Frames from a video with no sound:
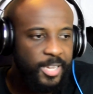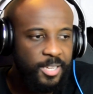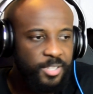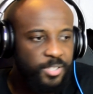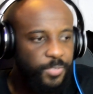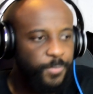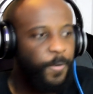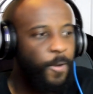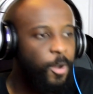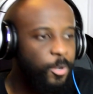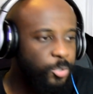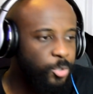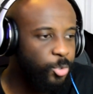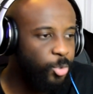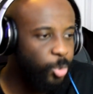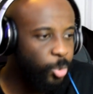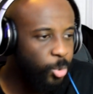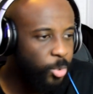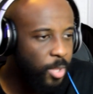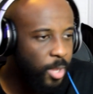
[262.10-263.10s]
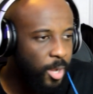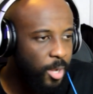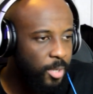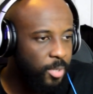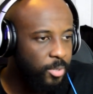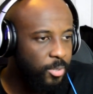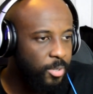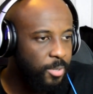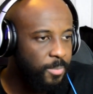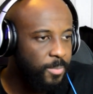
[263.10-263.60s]
it's fine to do that,
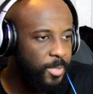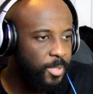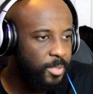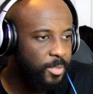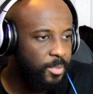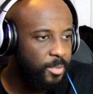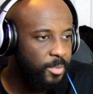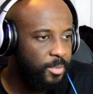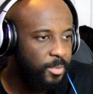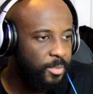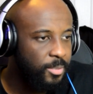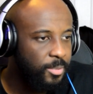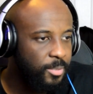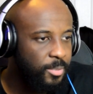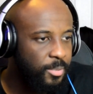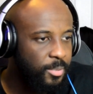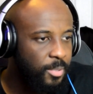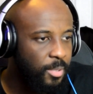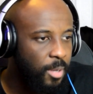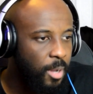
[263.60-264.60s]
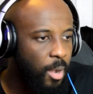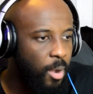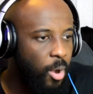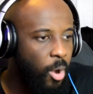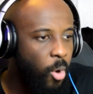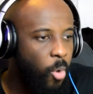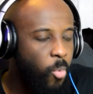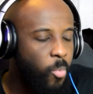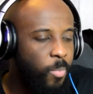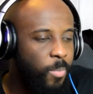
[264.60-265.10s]
you know what I mean?
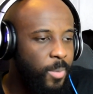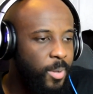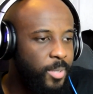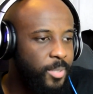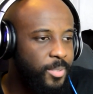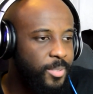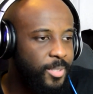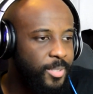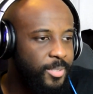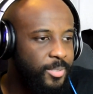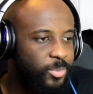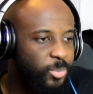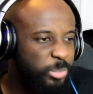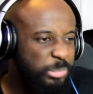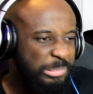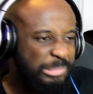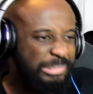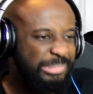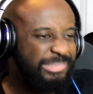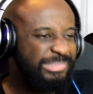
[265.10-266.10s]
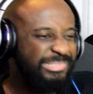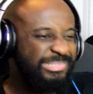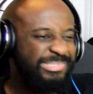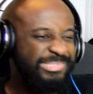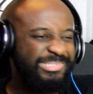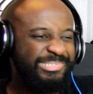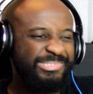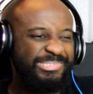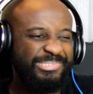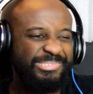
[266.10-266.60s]
Oh my days.
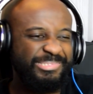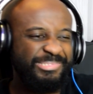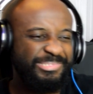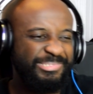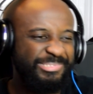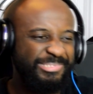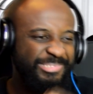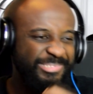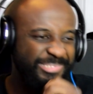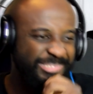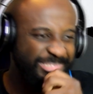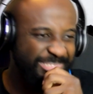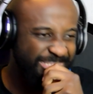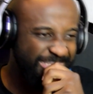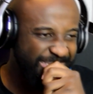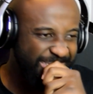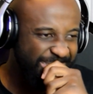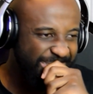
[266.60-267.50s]
Ooh.